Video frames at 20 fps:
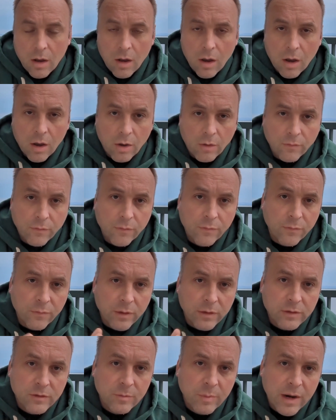of
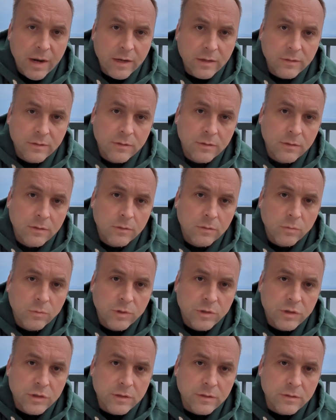free space,
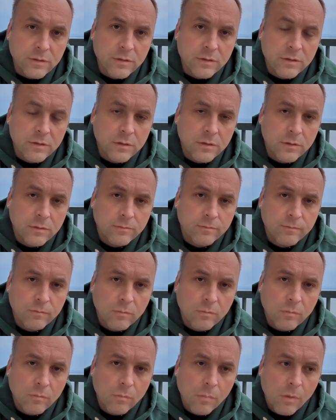which is
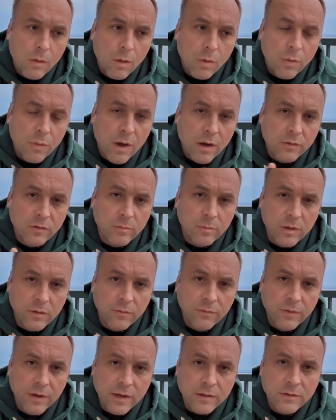thought to be
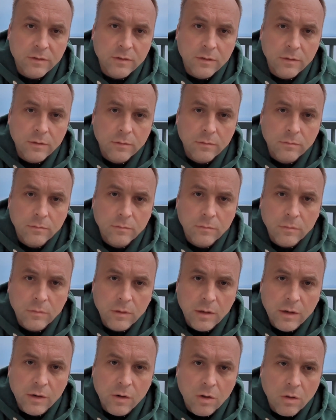fixed
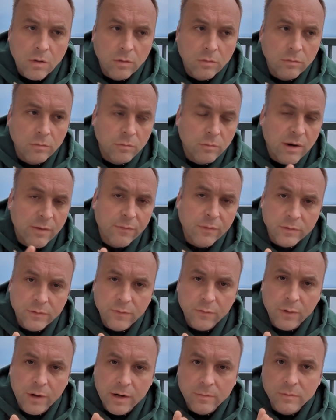in all reference
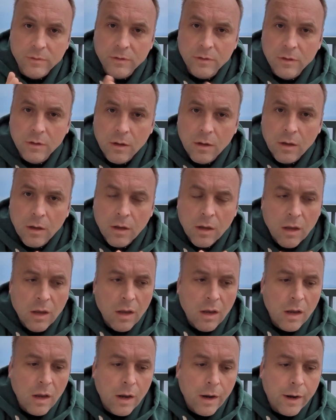frames.
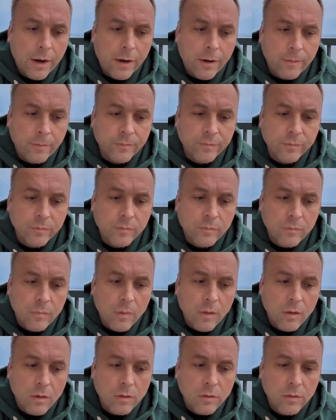
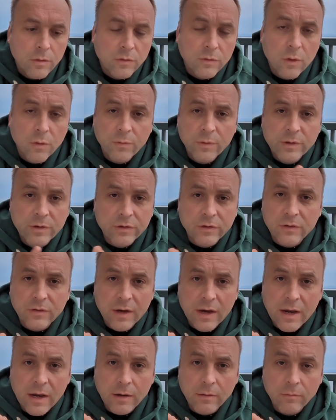So if we just
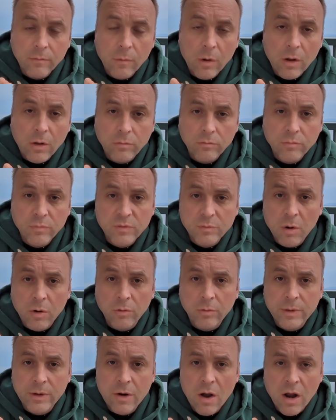say, well, it's
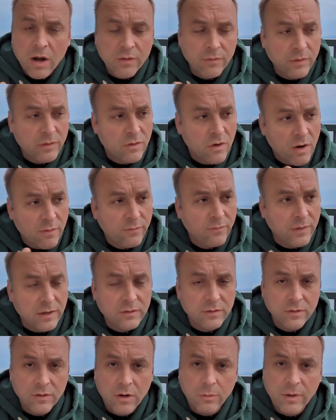probably not. If it's not
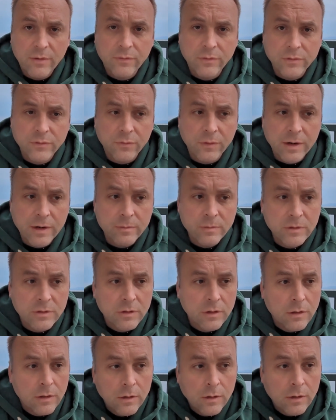fixed in all reference frames,
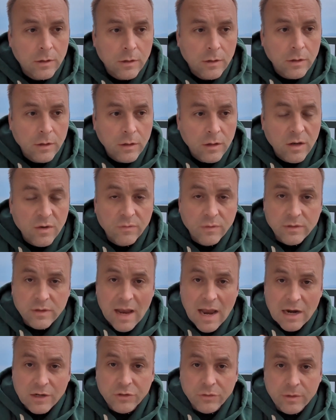if it's
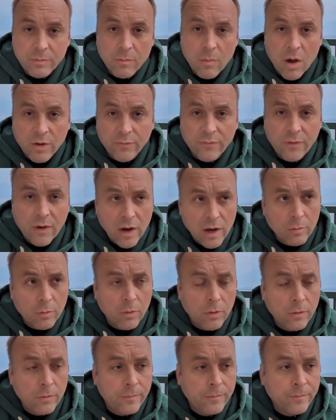actually
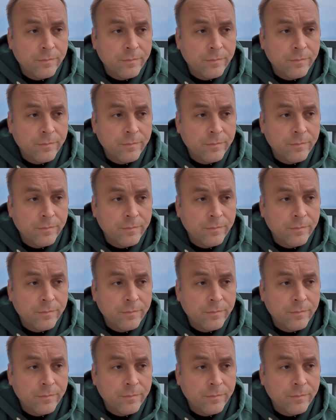modifiable,